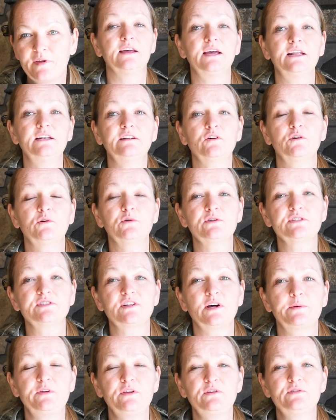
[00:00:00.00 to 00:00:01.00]
And of course,
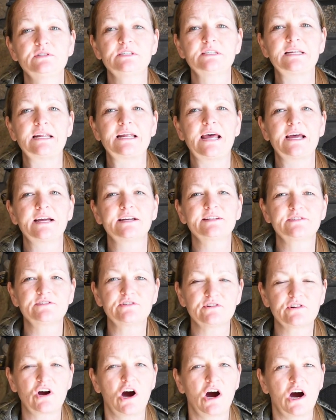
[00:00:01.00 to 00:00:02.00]
I'll be using
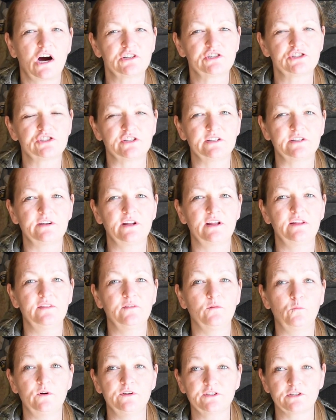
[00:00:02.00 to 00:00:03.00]
extra caution in
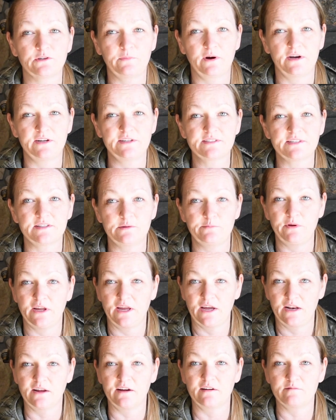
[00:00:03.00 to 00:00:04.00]
the winter months in the
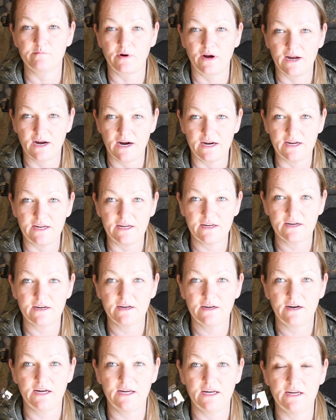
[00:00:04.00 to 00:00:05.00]
beginning of my hike.
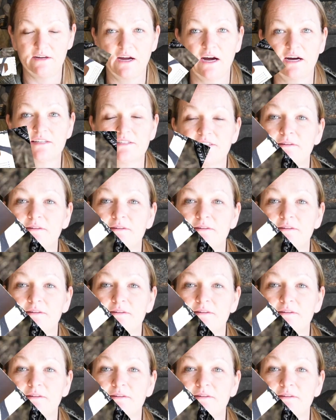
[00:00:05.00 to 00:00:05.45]
I got